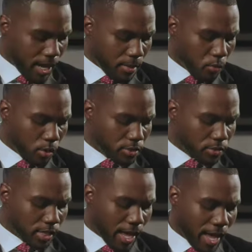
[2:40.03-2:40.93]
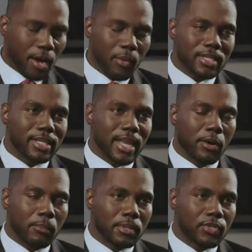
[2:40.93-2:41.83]
I'm wondering, how is
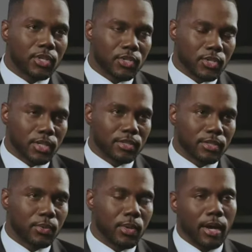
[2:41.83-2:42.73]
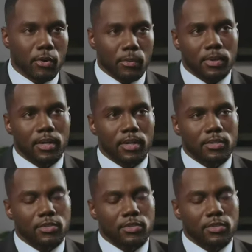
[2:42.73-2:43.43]
Now positioned to help